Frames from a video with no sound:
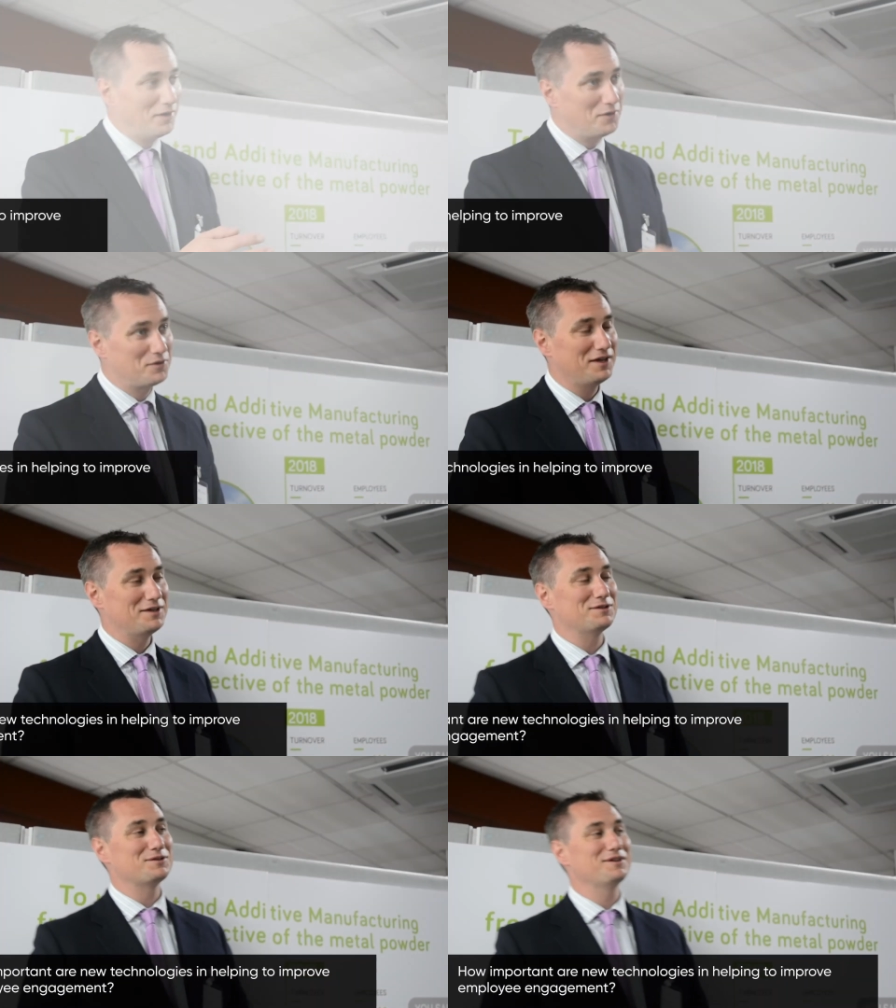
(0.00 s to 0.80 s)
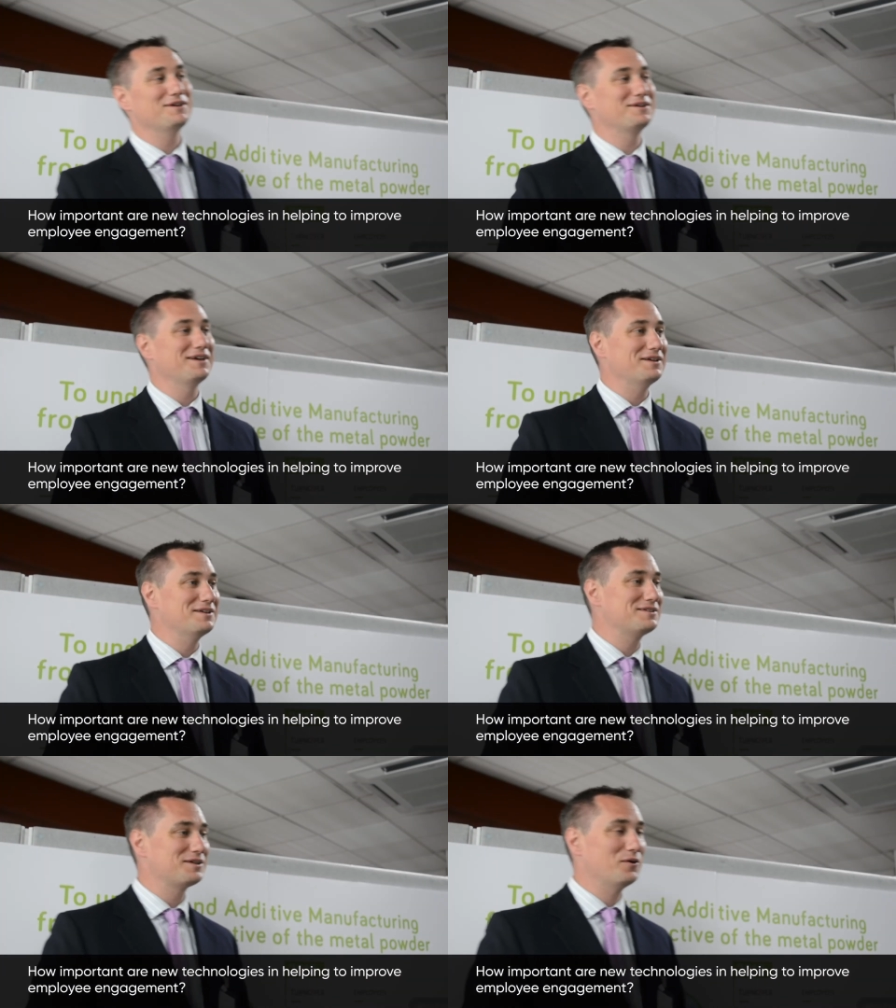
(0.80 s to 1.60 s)
Okay, so
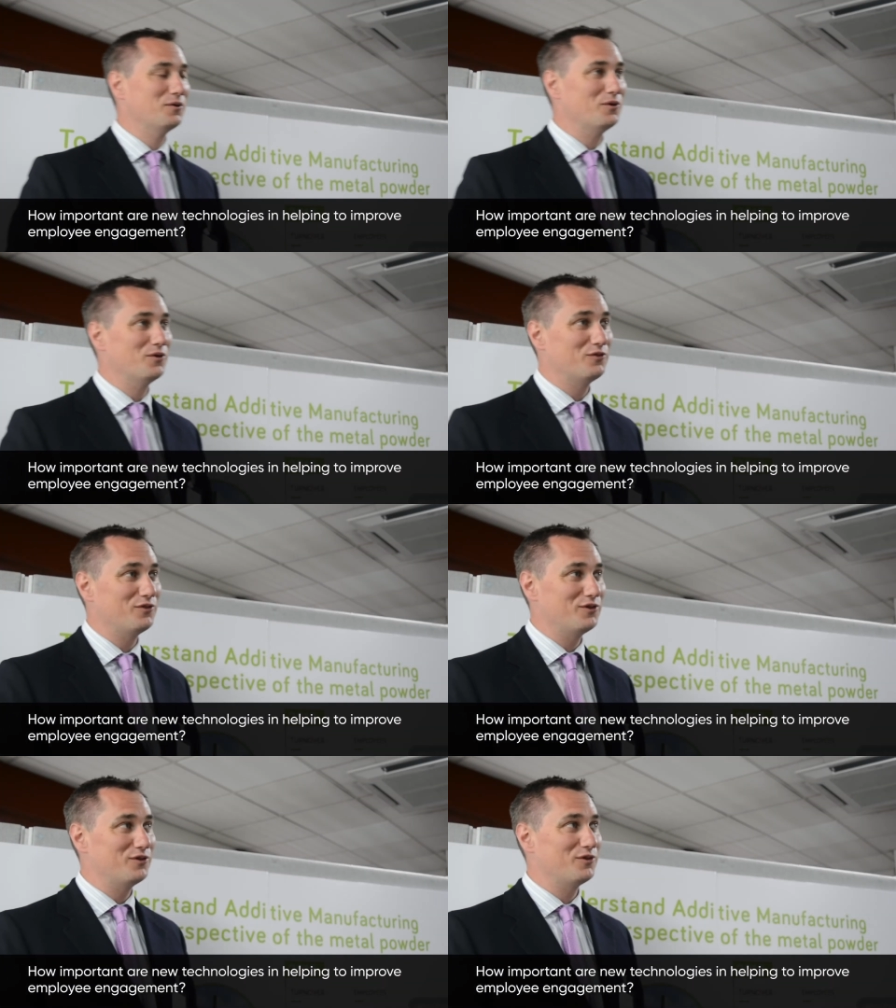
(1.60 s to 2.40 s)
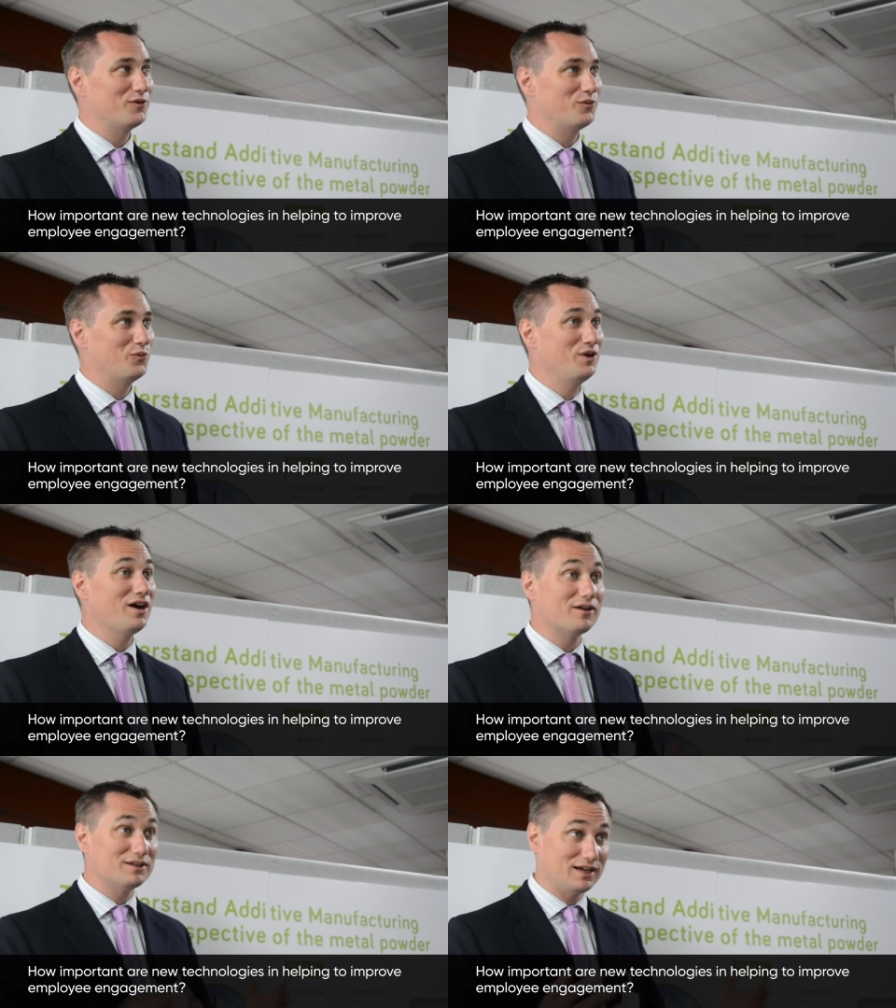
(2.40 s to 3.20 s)
okay, so we
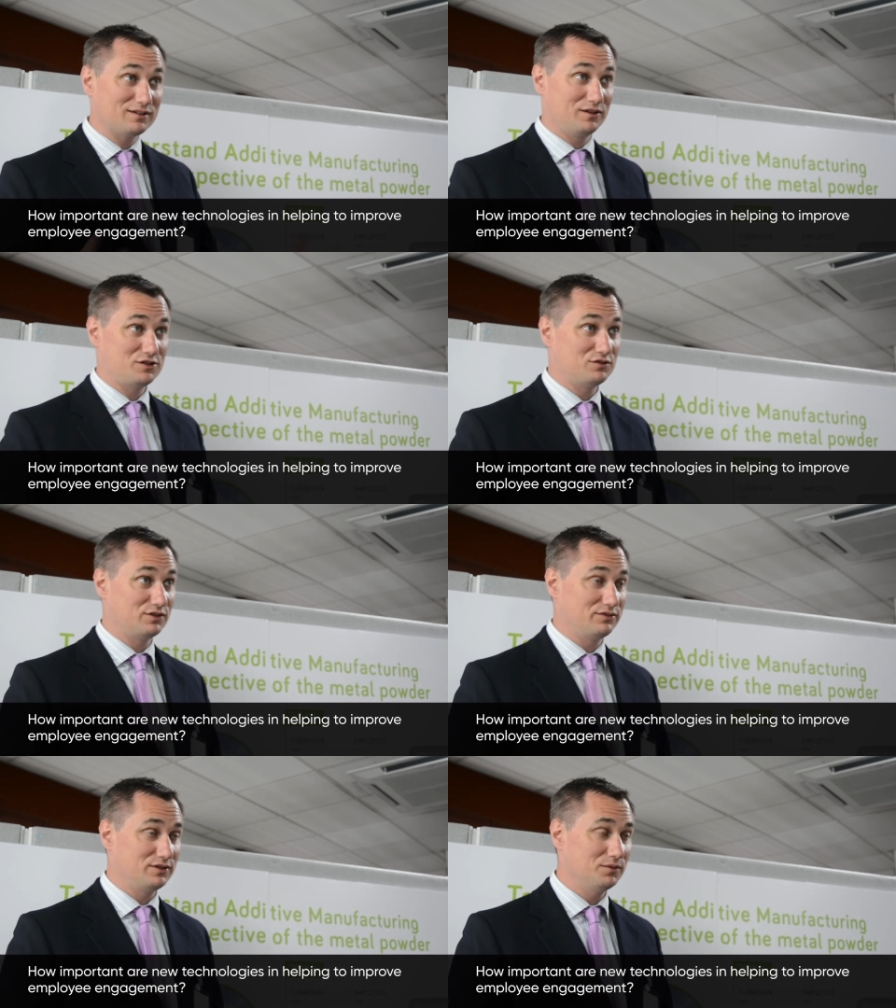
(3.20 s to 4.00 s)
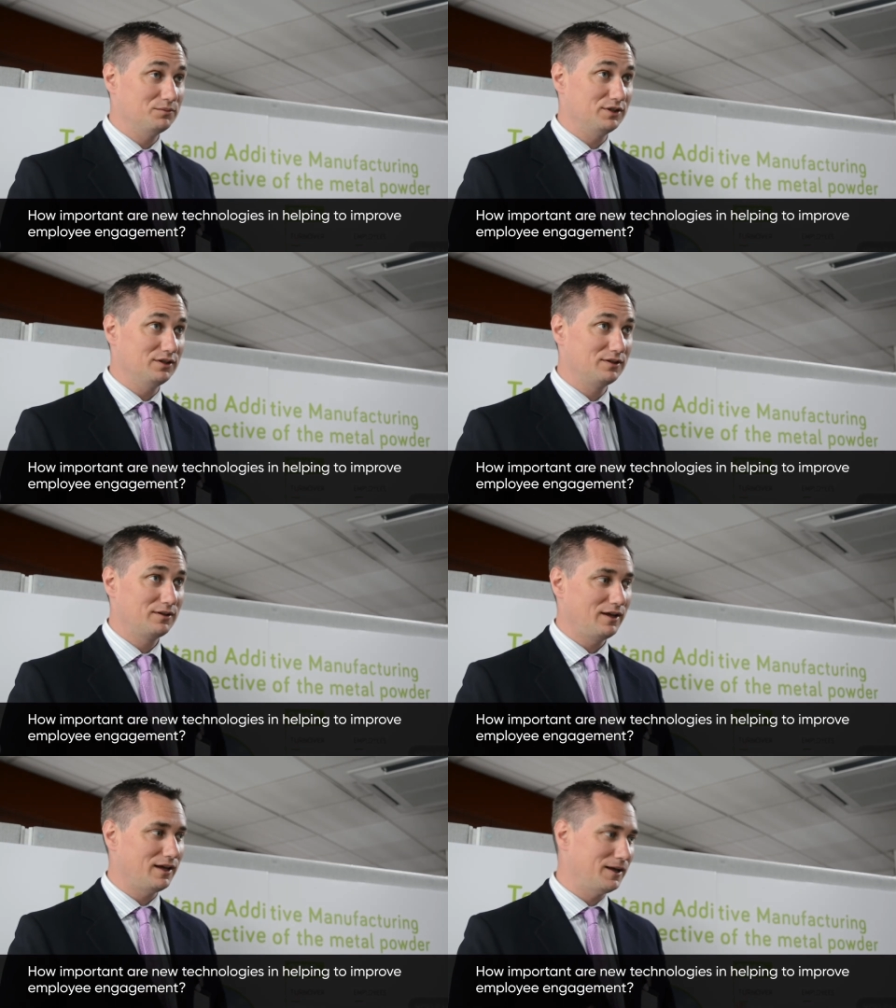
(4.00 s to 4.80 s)
are a technology-driven company.
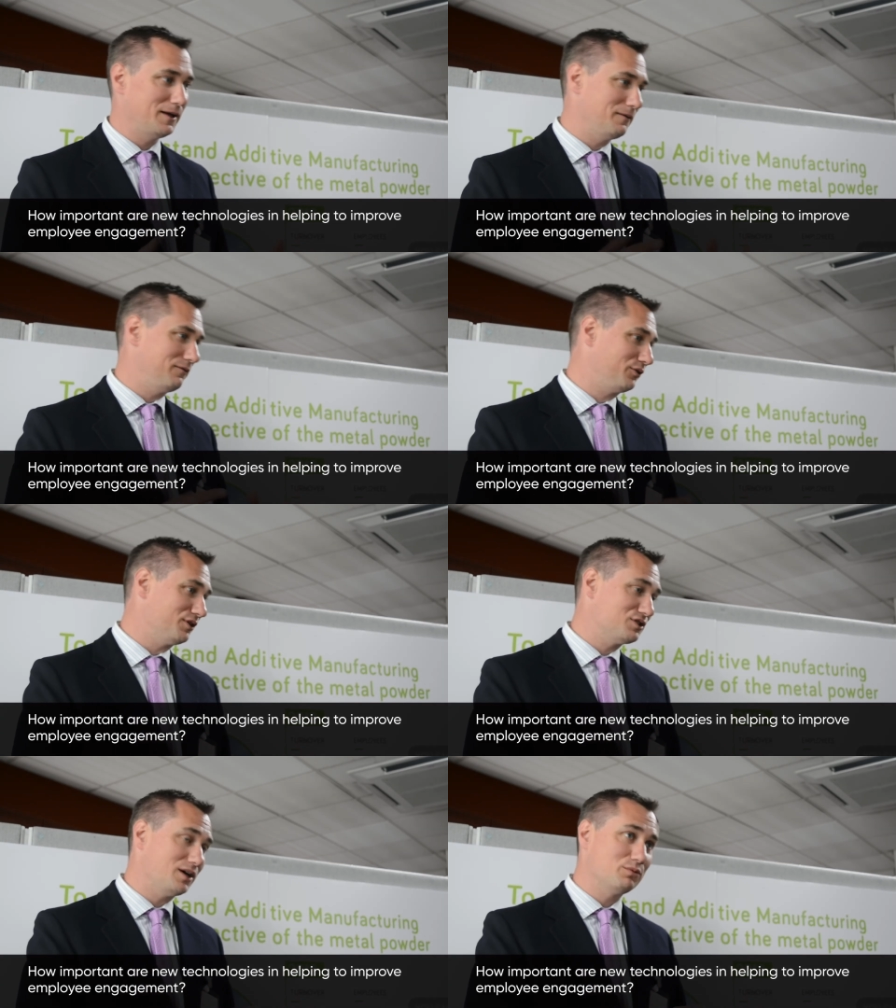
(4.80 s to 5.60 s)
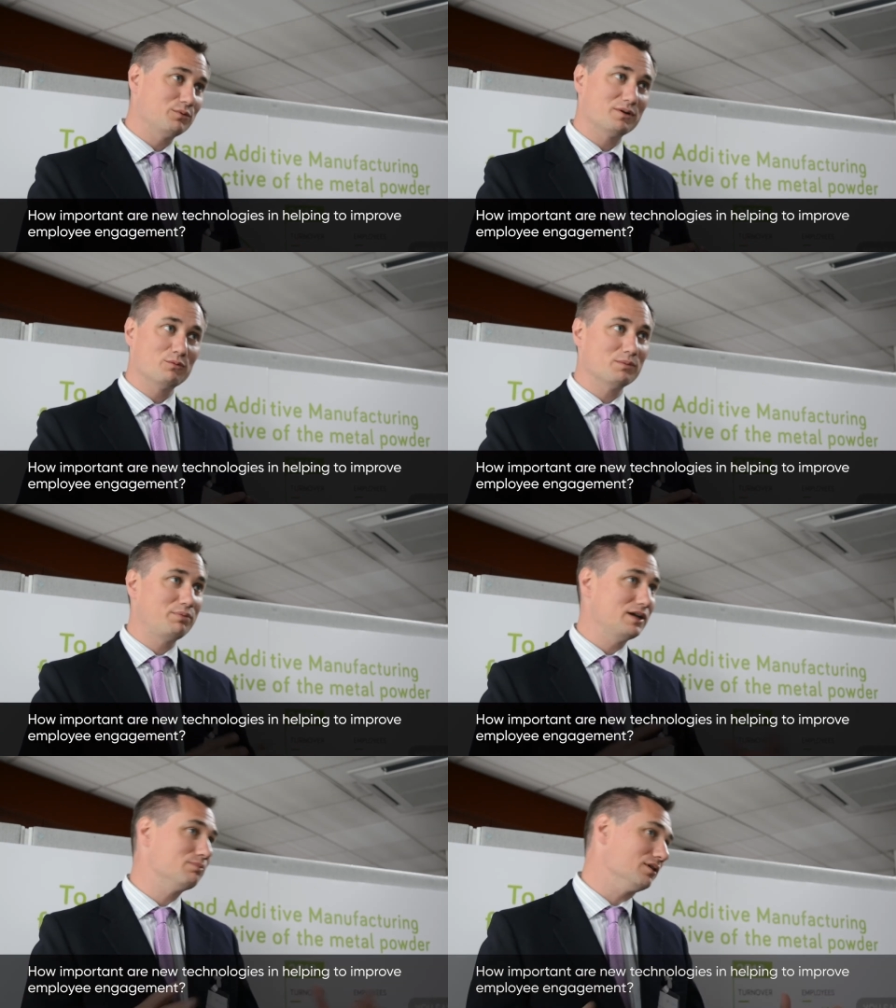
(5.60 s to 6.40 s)
Uh, for example, we're, we're
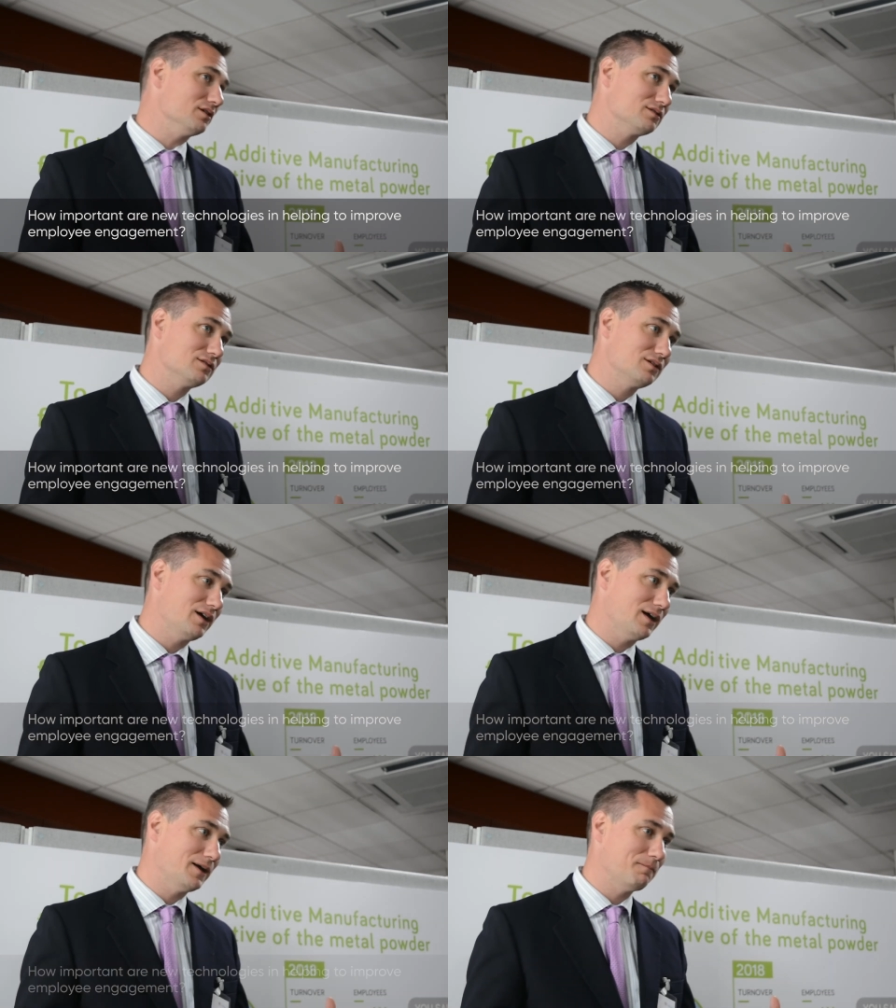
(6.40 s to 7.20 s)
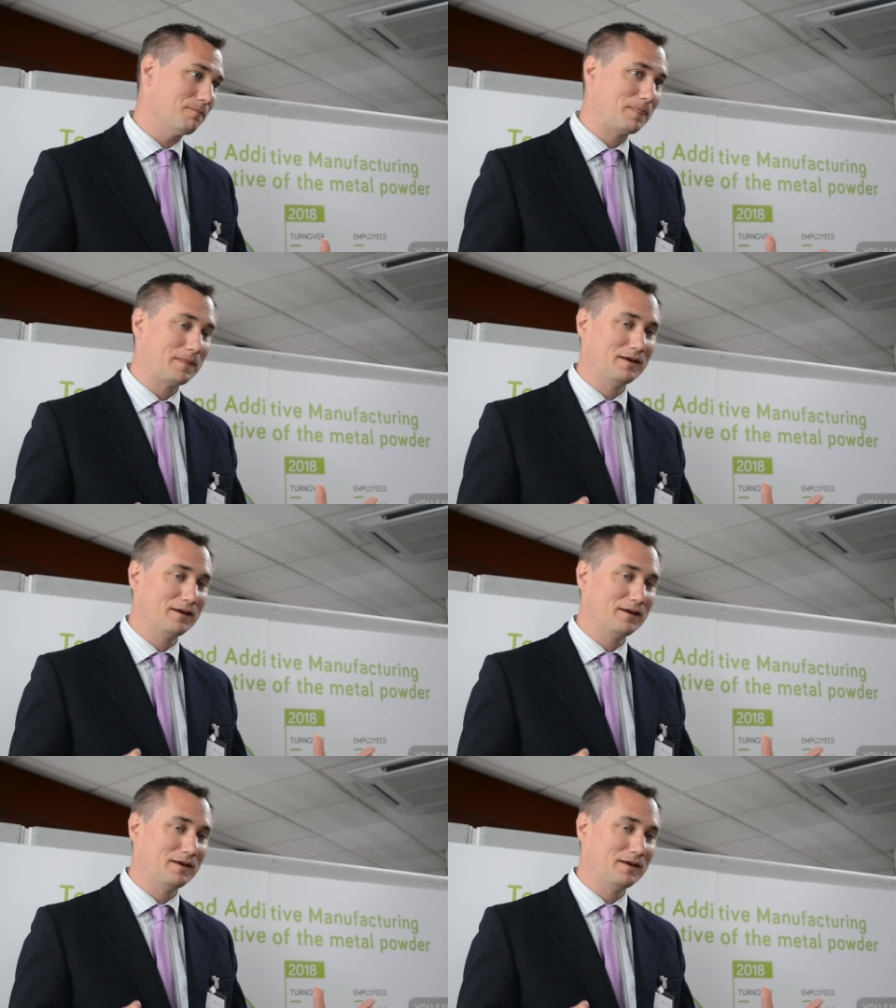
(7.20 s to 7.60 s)
paperless. Um,